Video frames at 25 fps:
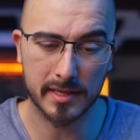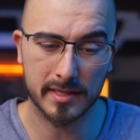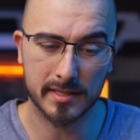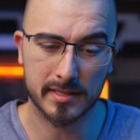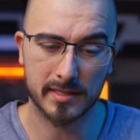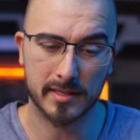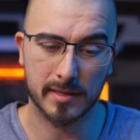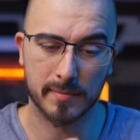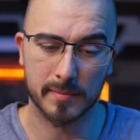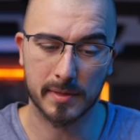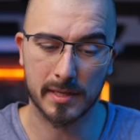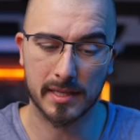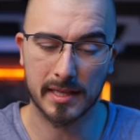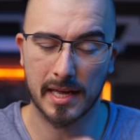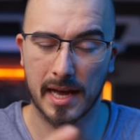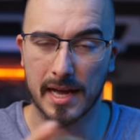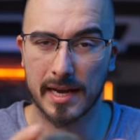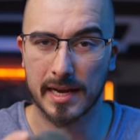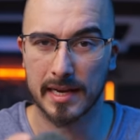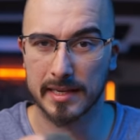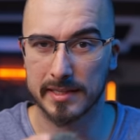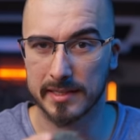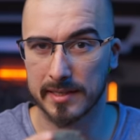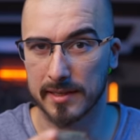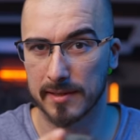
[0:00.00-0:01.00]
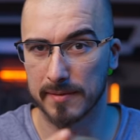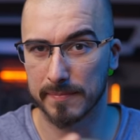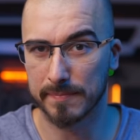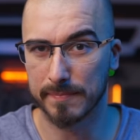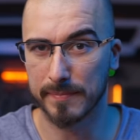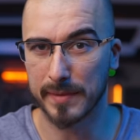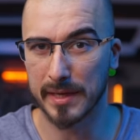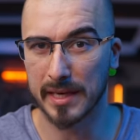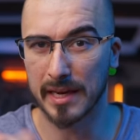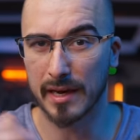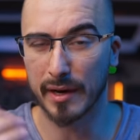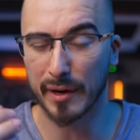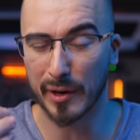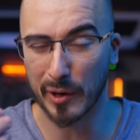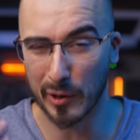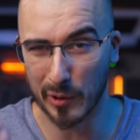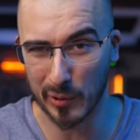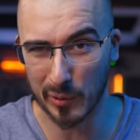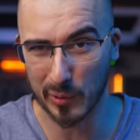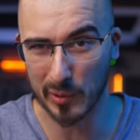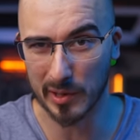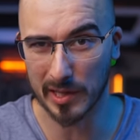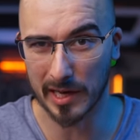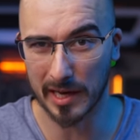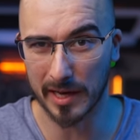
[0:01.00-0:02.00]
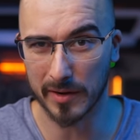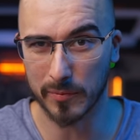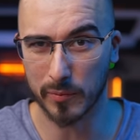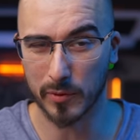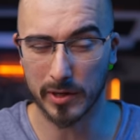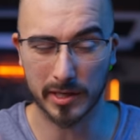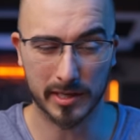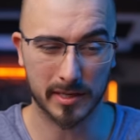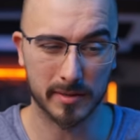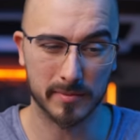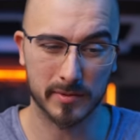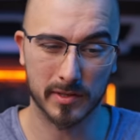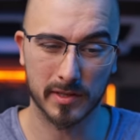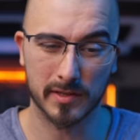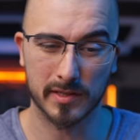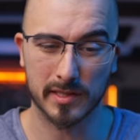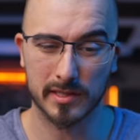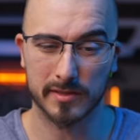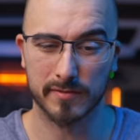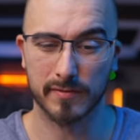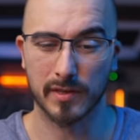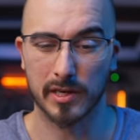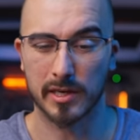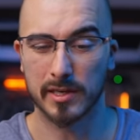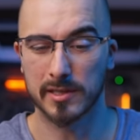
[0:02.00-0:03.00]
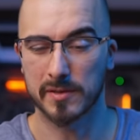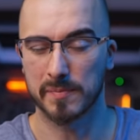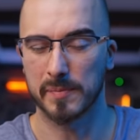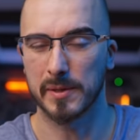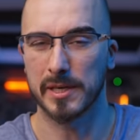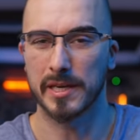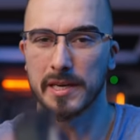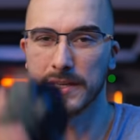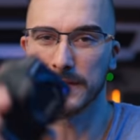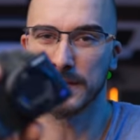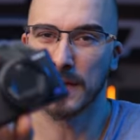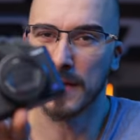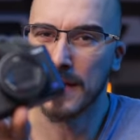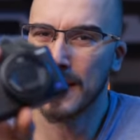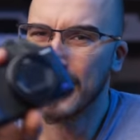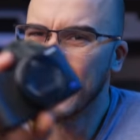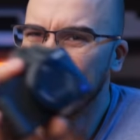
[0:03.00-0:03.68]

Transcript: is something that has helped me a whole lot when it comes to these vlogs, because